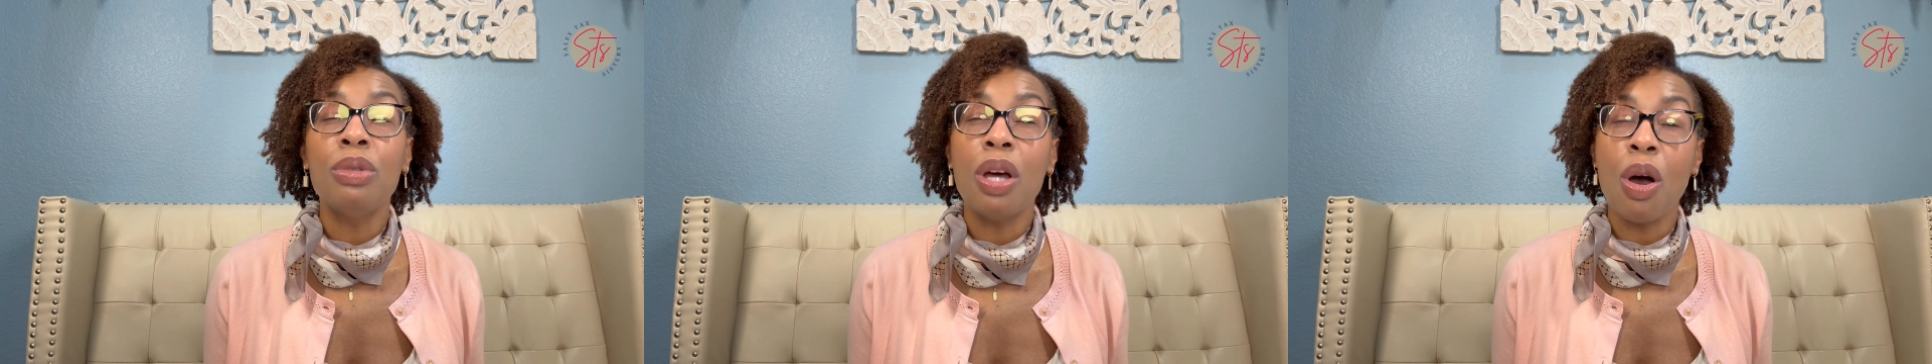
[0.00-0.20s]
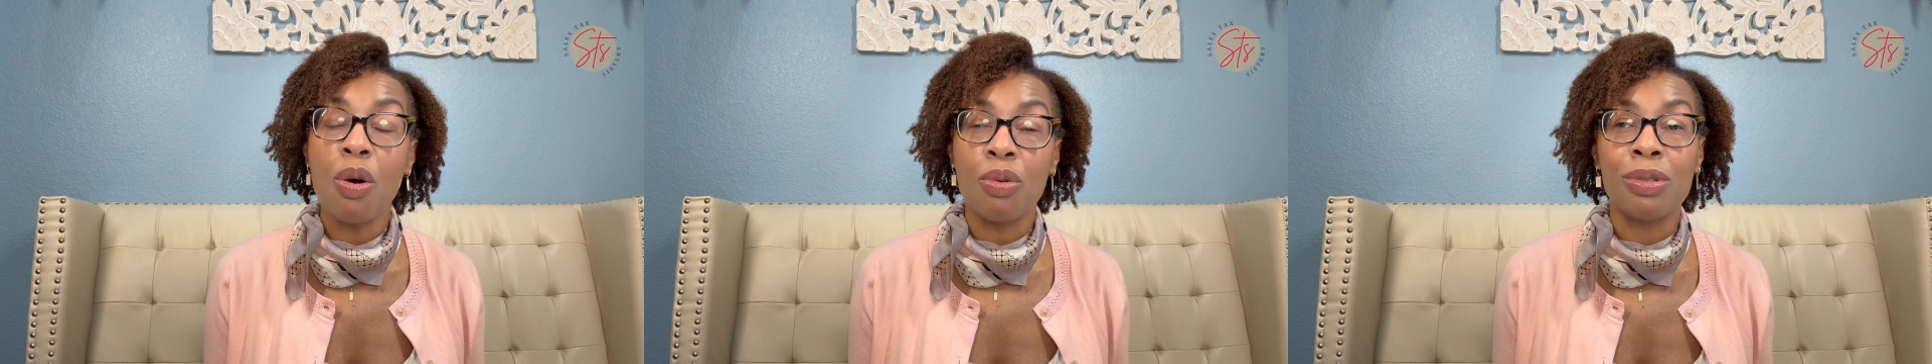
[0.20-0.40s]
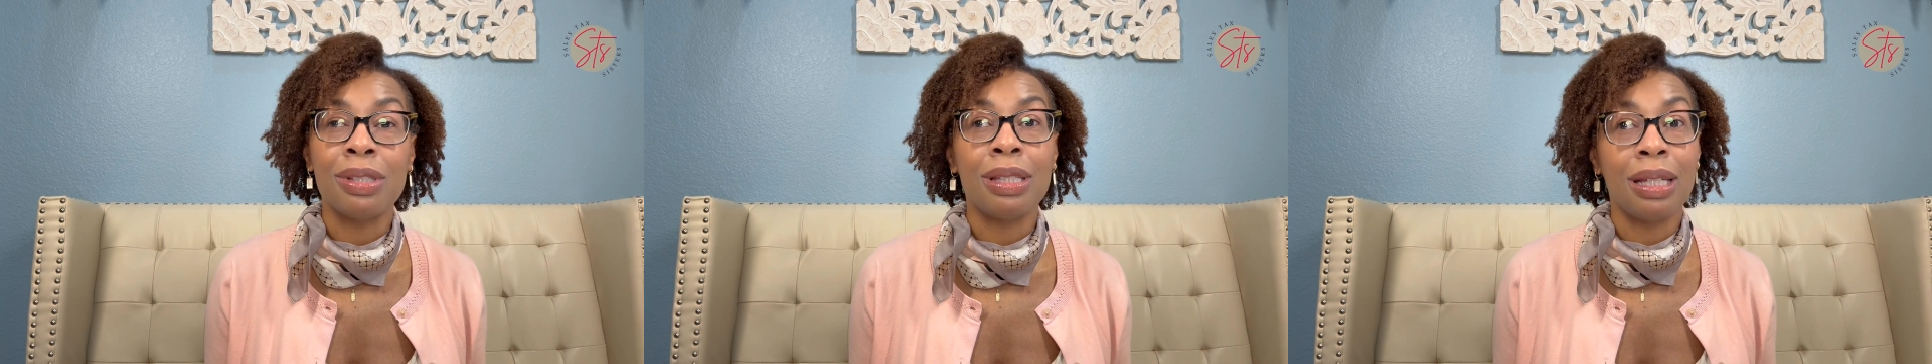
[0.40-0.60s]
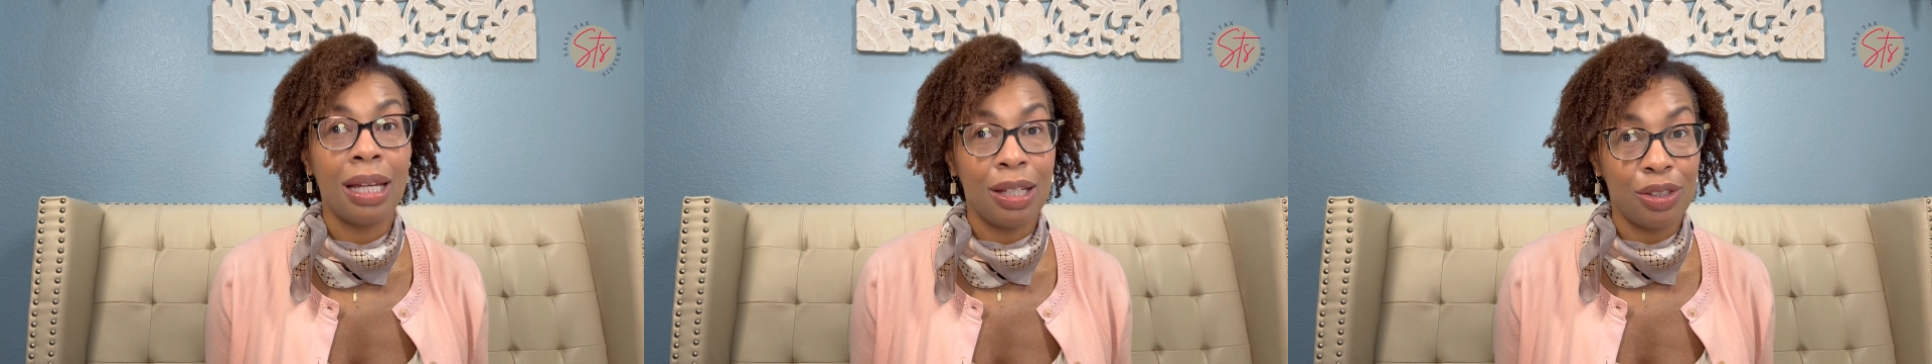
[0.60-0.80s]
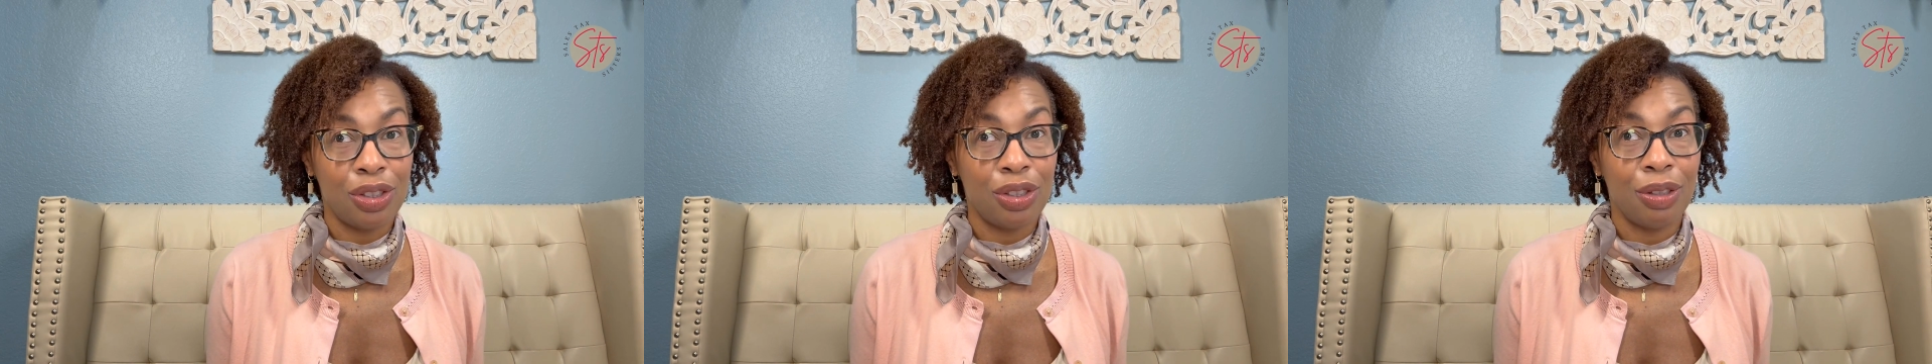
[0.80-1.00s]
knows the
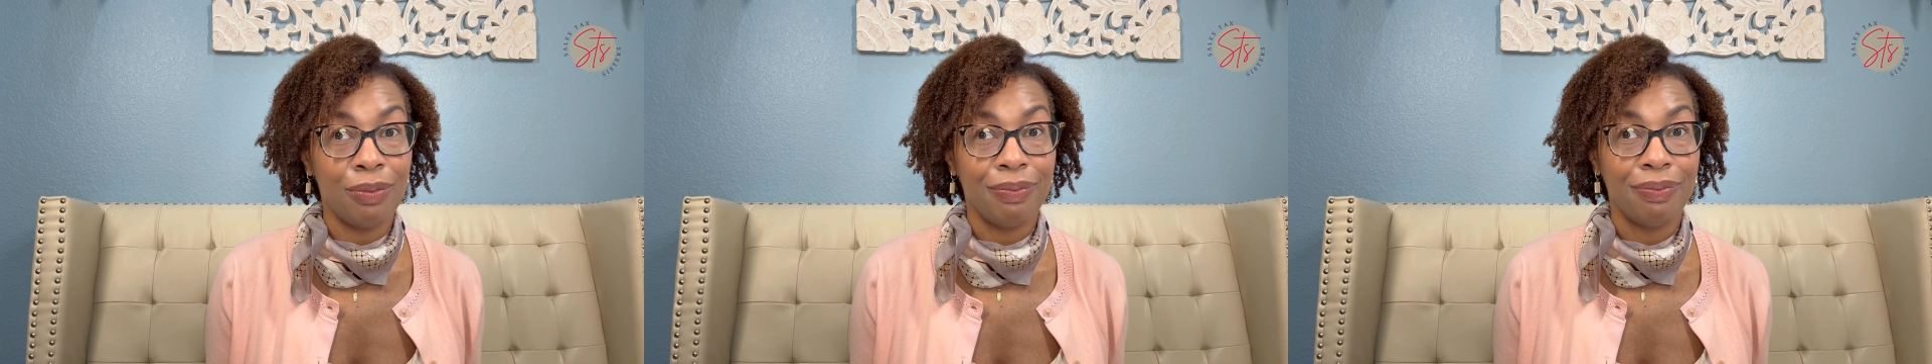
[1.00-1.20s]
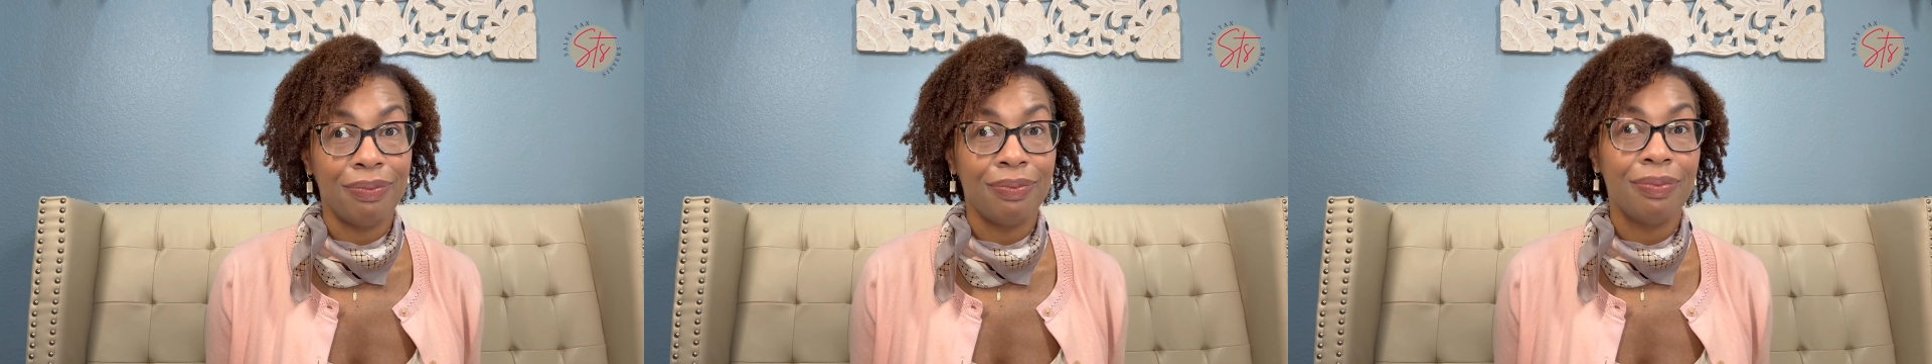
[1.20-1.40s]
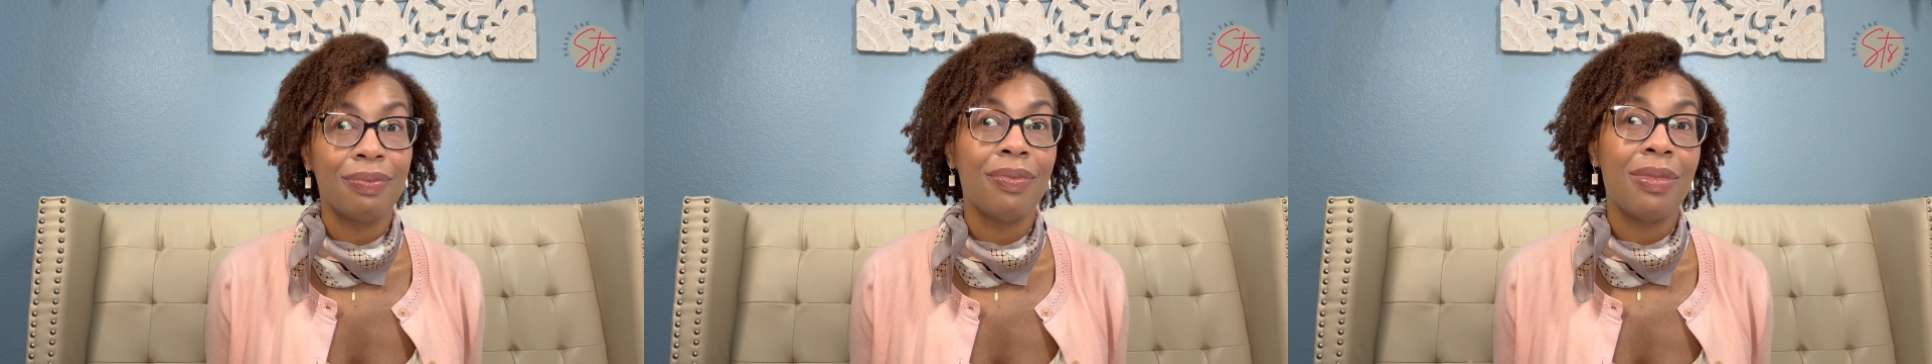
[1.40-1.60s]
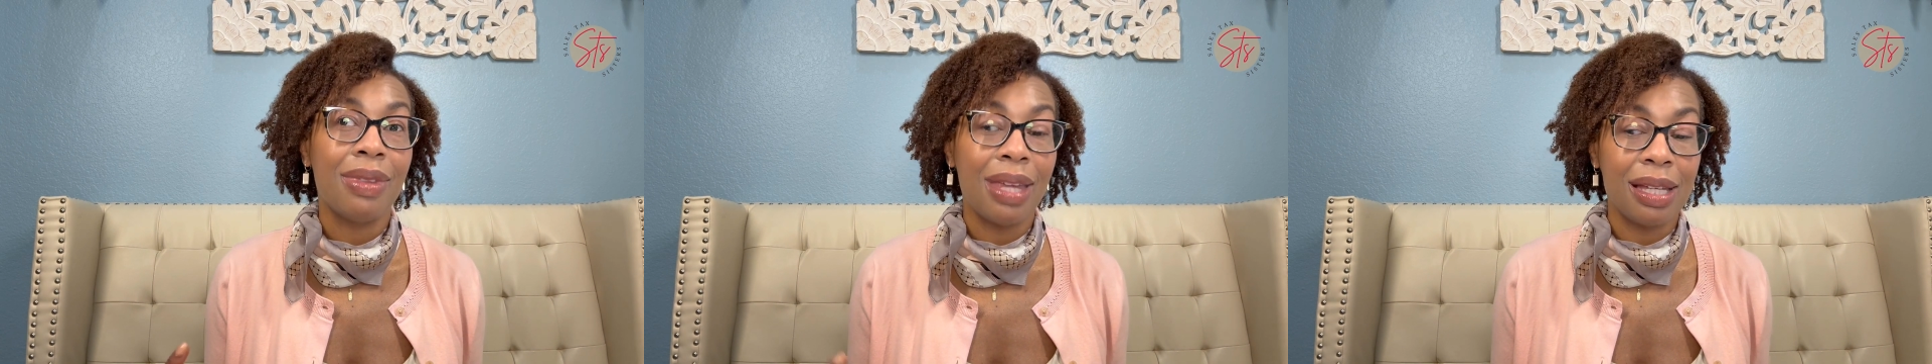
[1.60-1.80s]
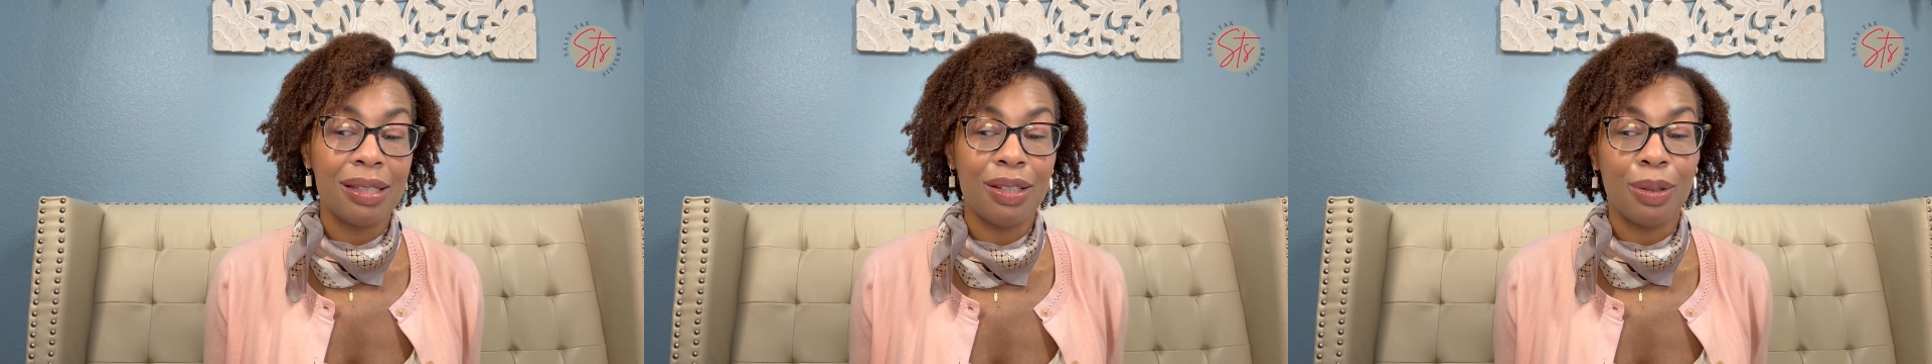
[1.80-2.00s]
answer.
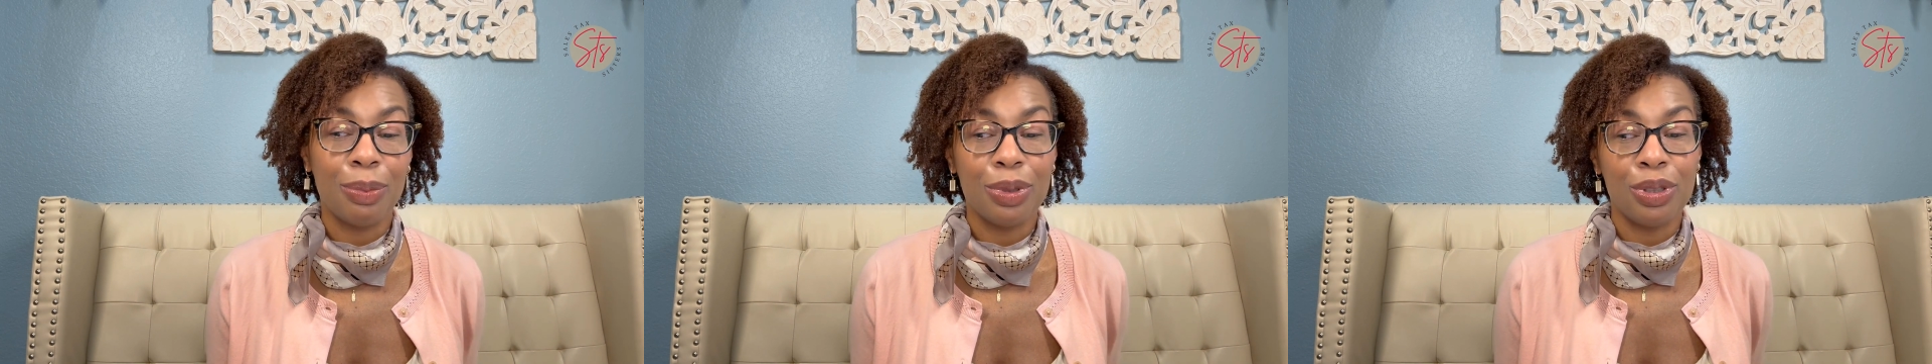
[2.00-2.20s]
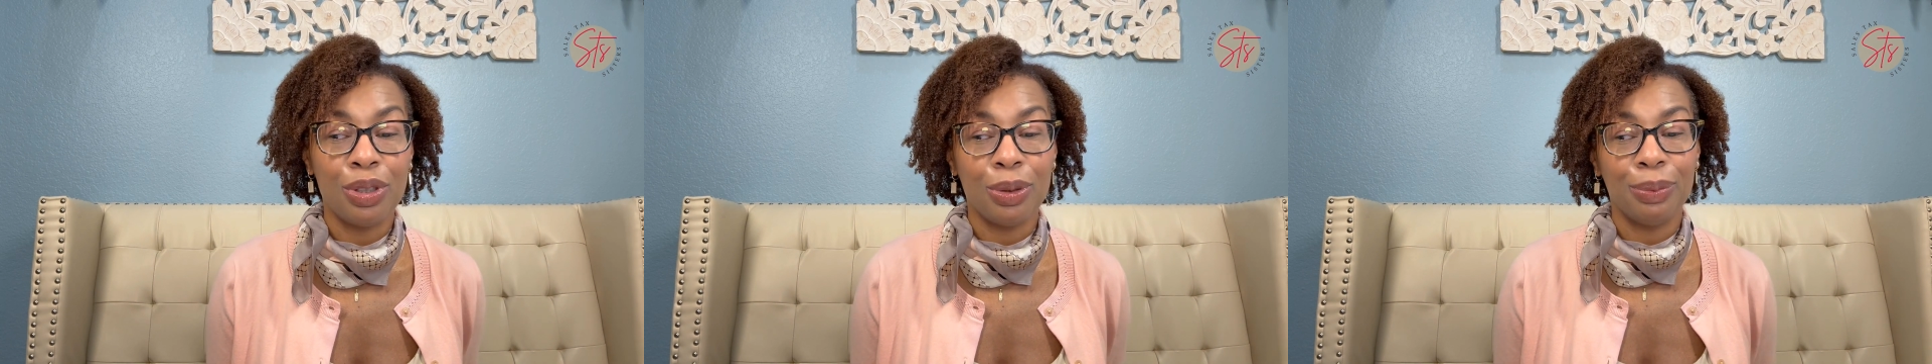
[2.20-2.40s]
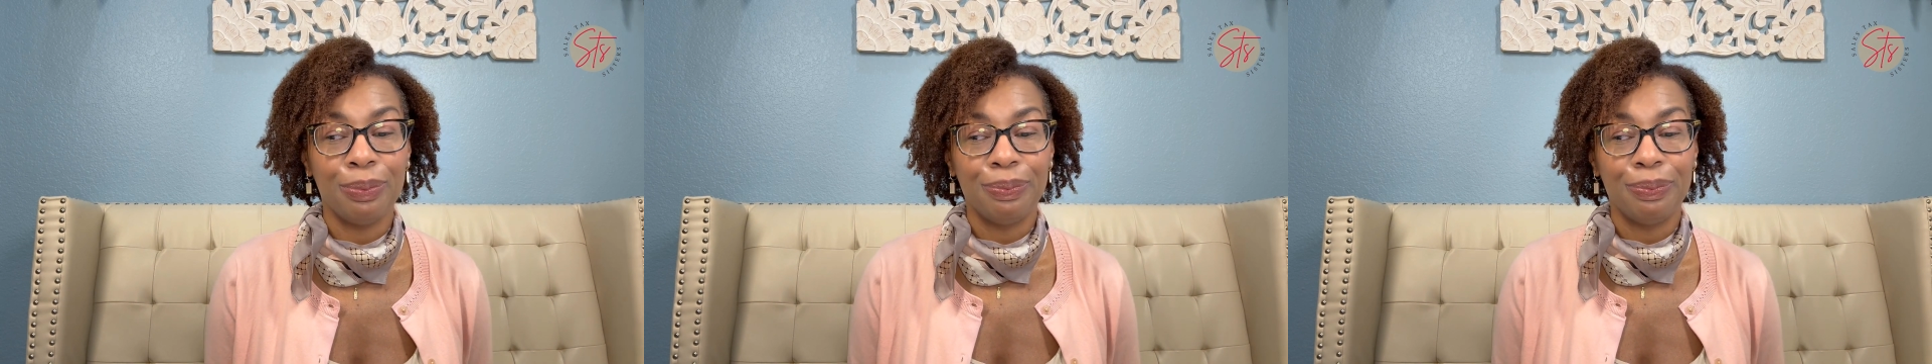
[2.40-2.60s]
That's number two.